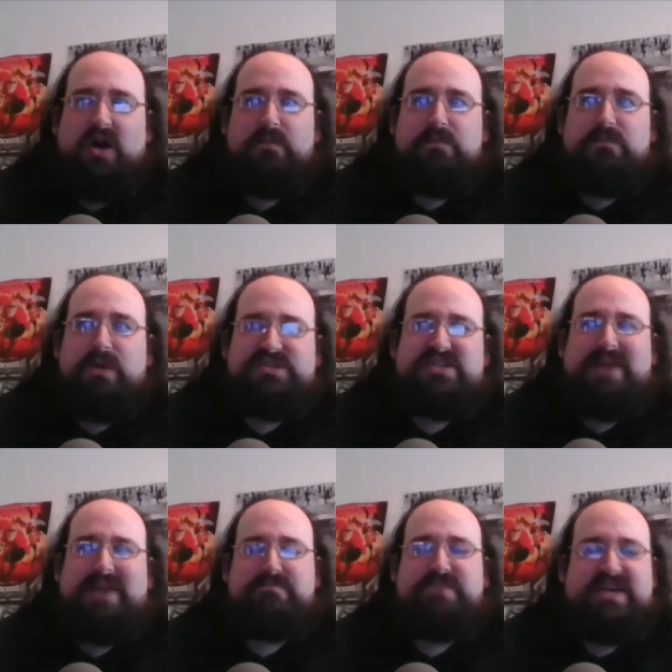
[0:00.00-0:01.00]
most of
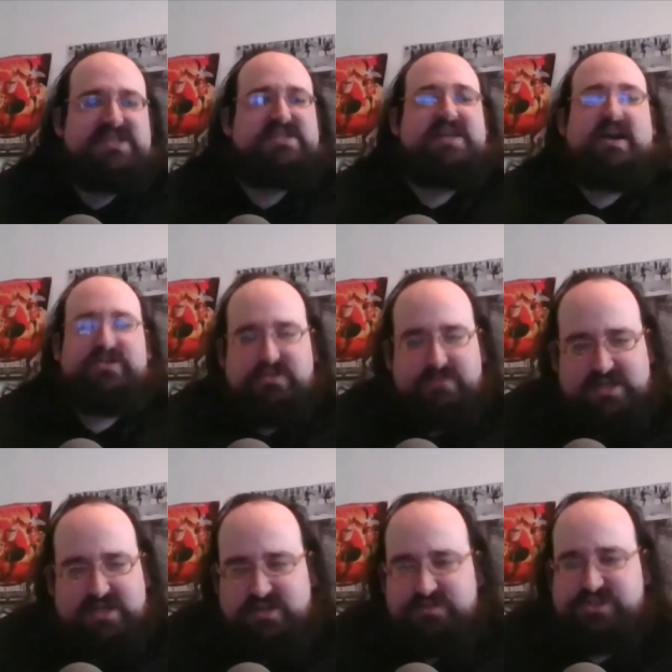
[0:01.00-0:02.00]
my biggest Dr.
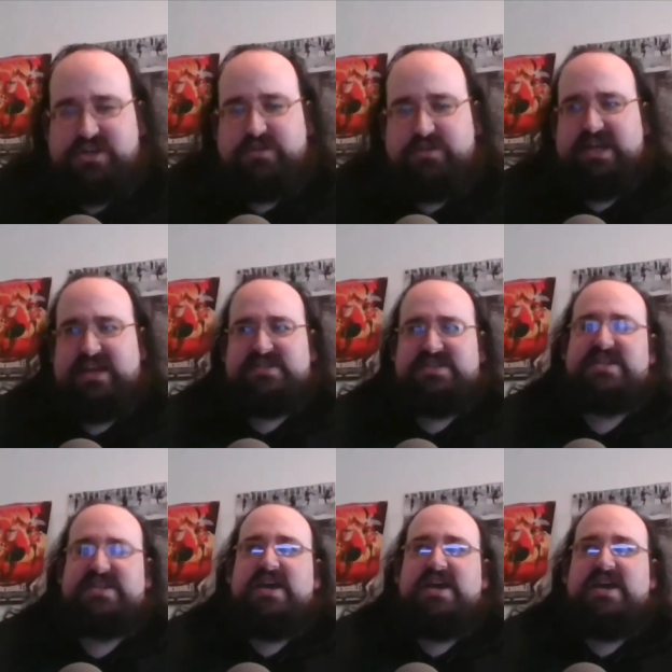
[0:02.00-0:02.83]
Demento show hits.